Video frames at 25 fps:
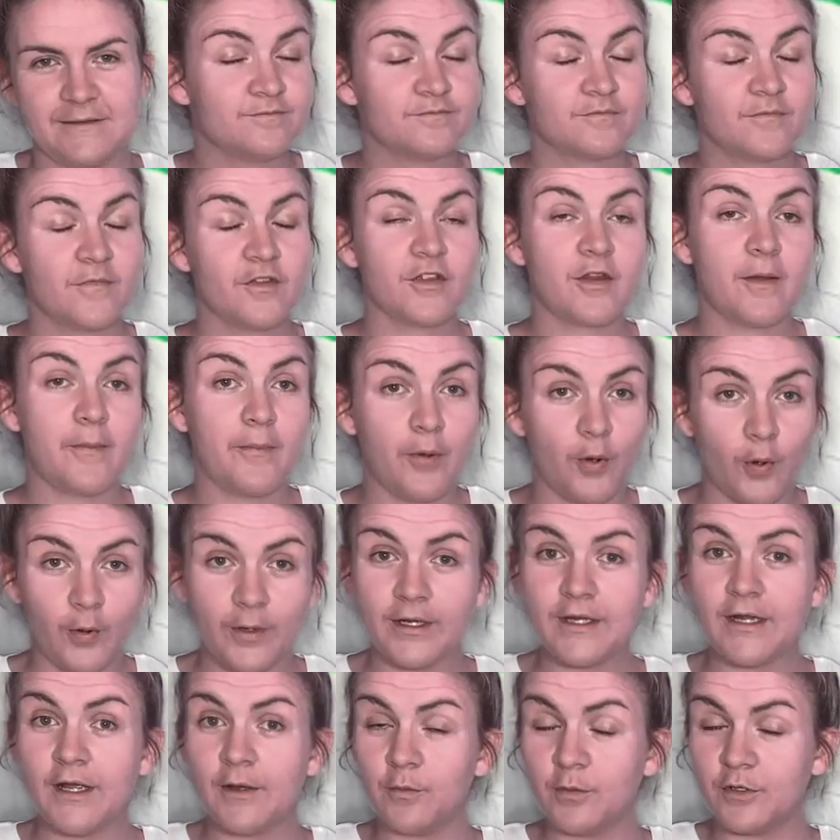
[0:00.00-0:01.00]
The point
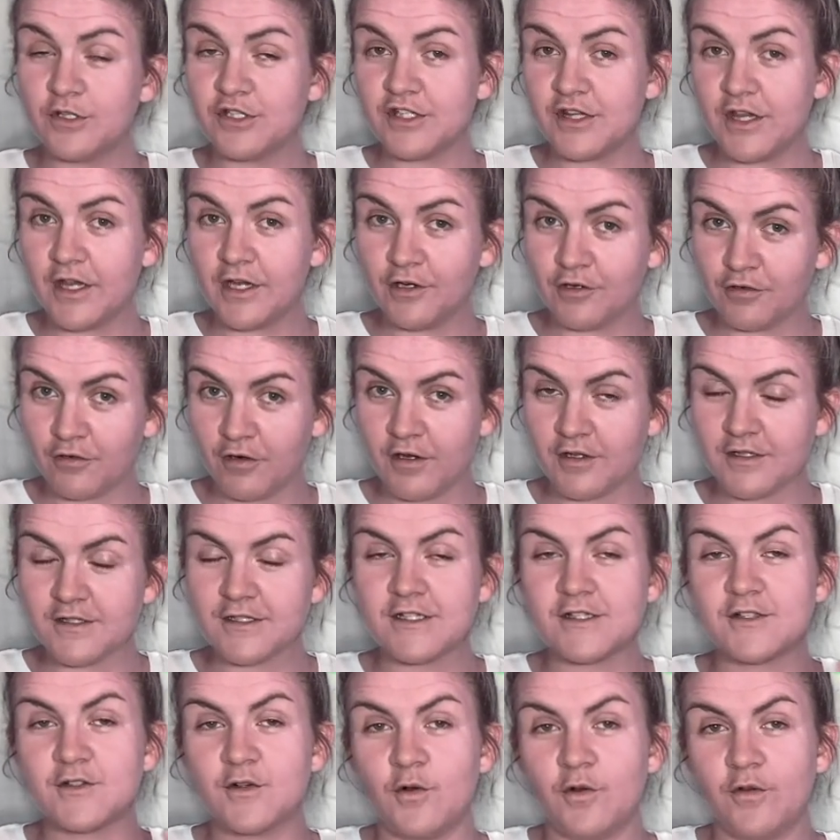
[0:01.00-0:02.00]
at which they cross is
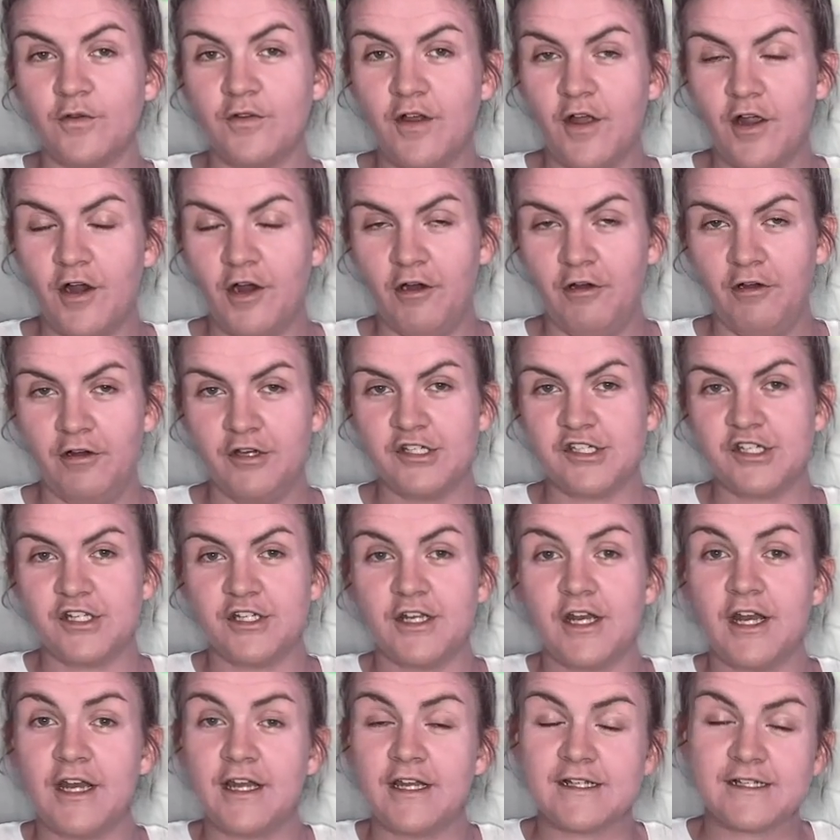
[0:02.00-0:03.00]
called the origin
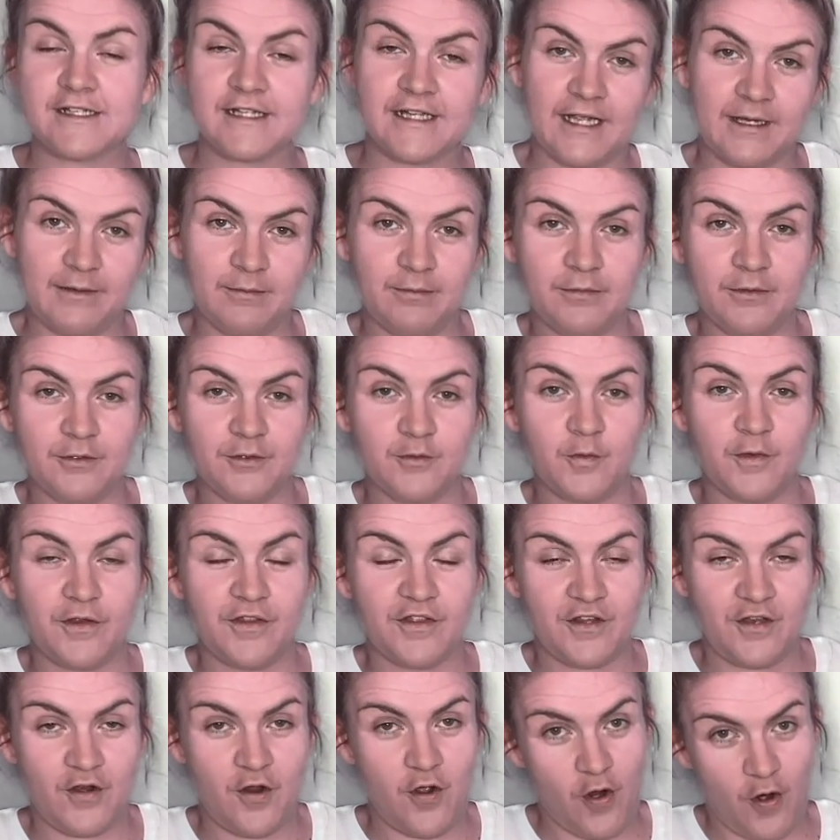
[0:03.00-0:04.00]
and is labelled with an
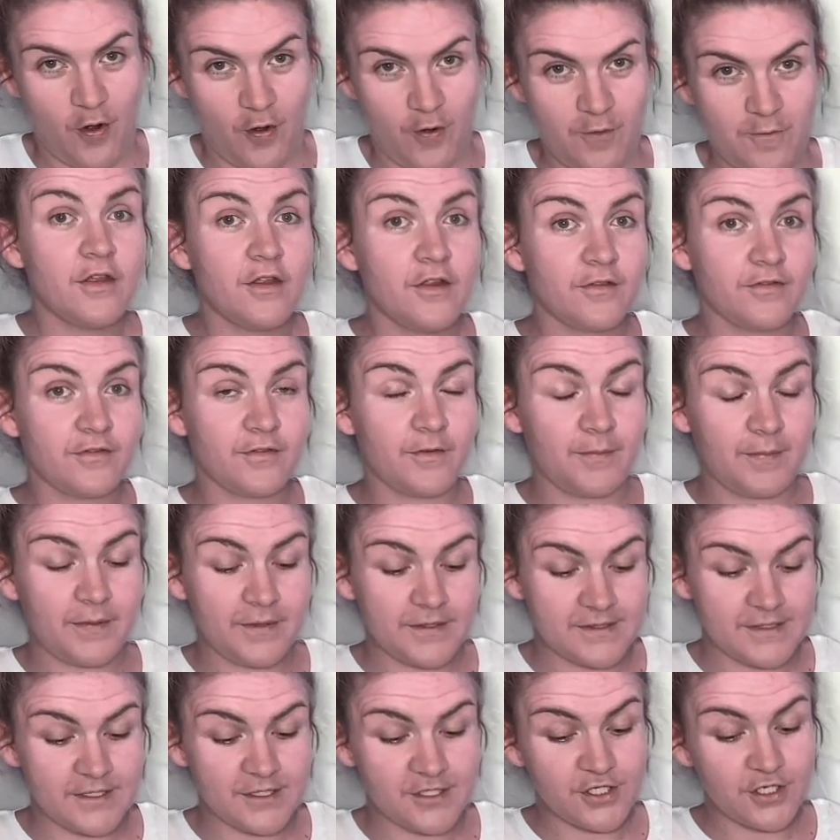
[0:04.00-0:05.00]
O. The
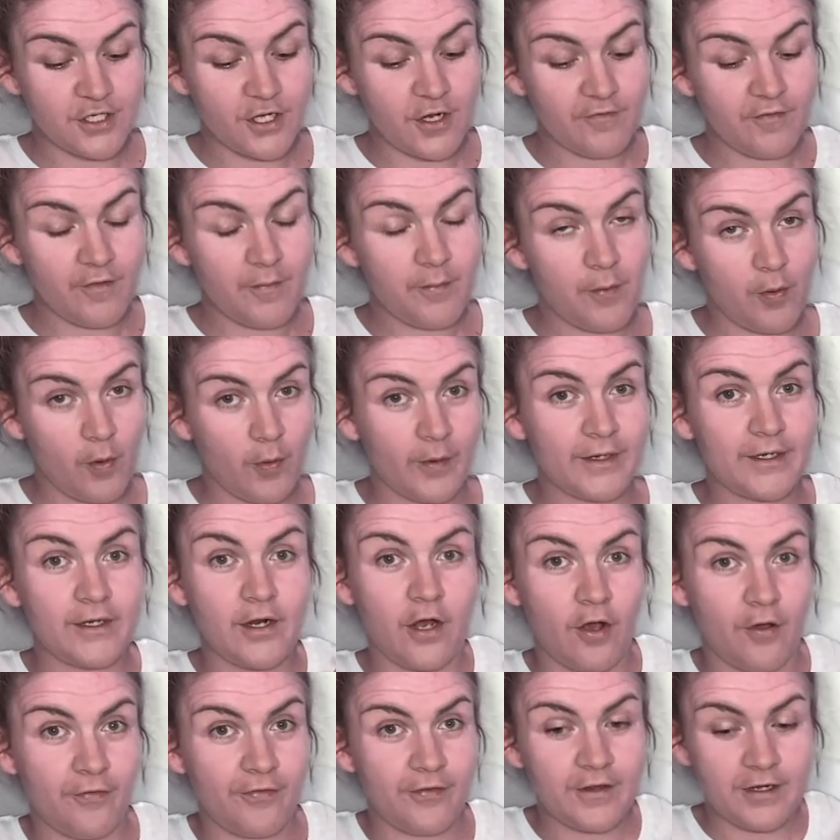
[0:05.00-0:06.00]
position of a point
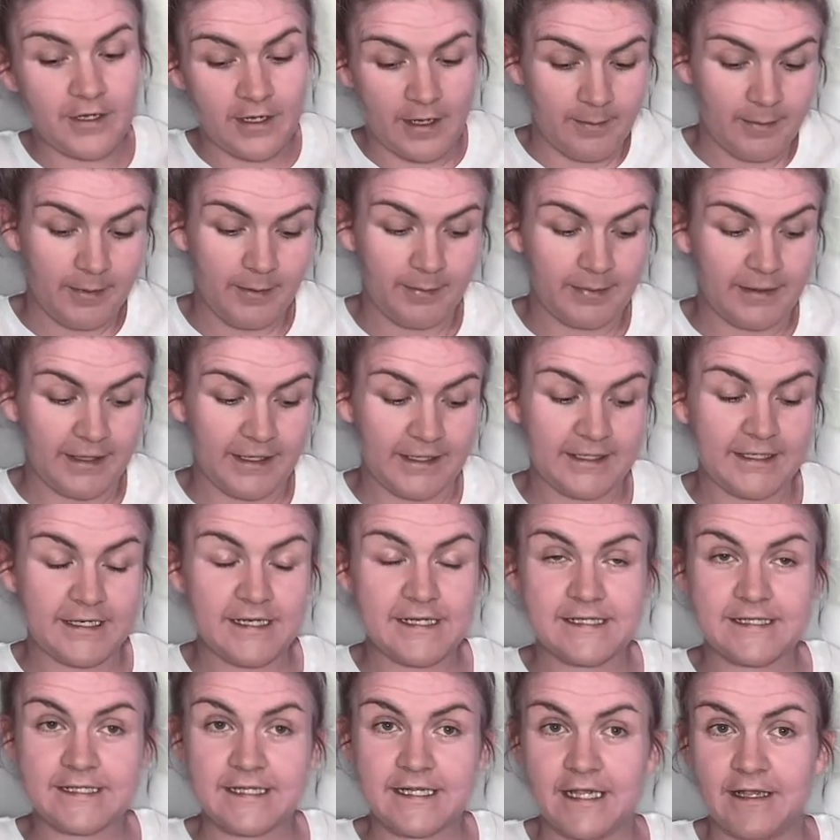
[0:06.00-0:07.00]
on the number plane is
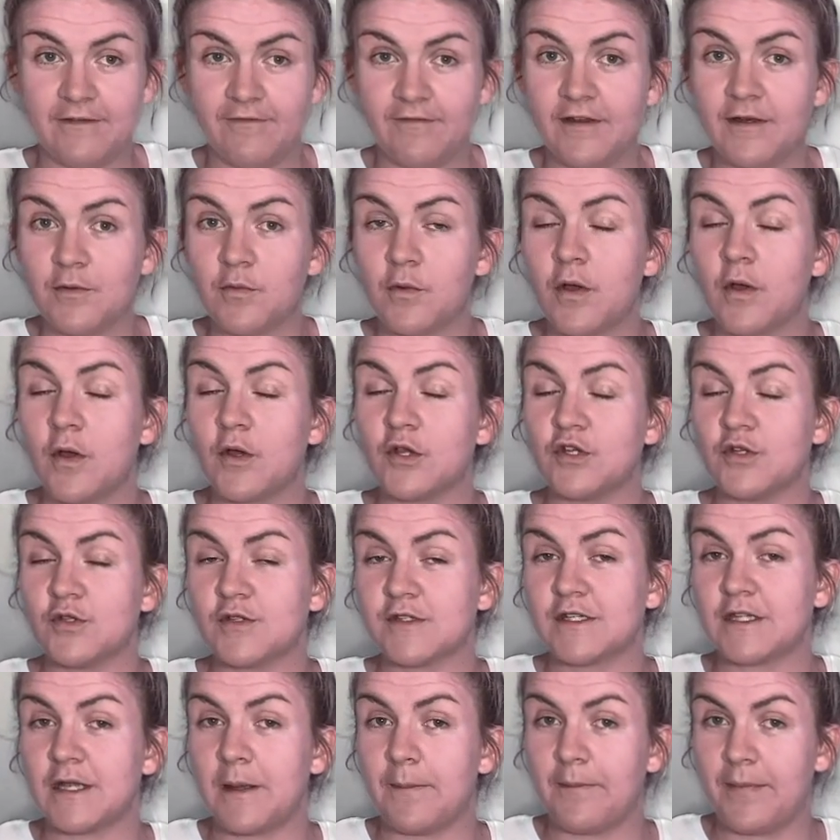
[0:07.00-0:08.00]
given using
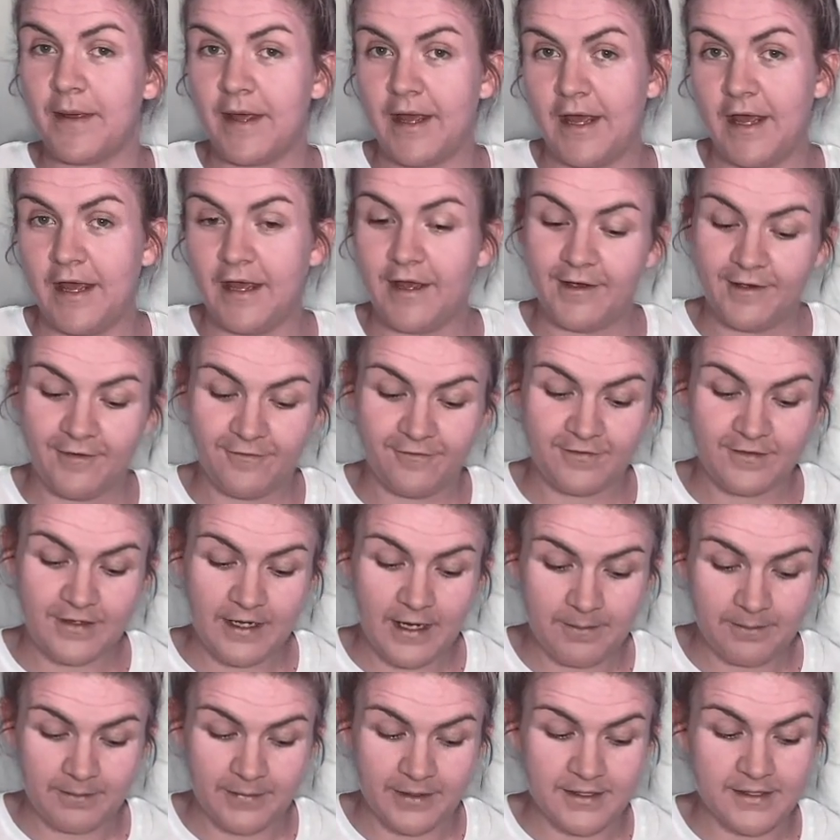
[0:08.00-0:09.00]
a pair of
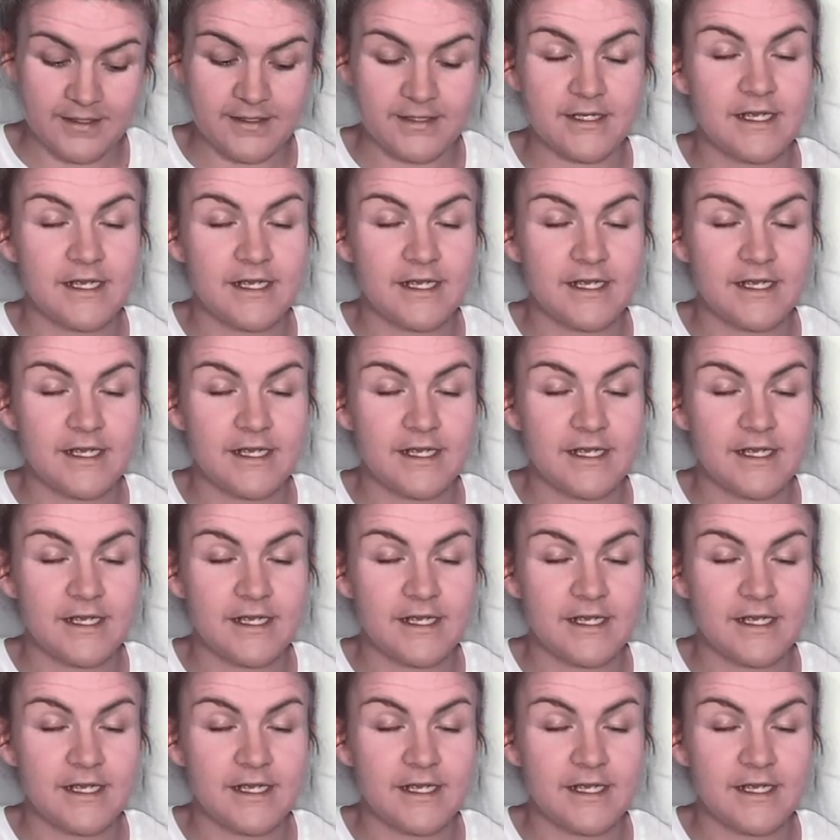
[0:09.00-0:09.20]
numbers.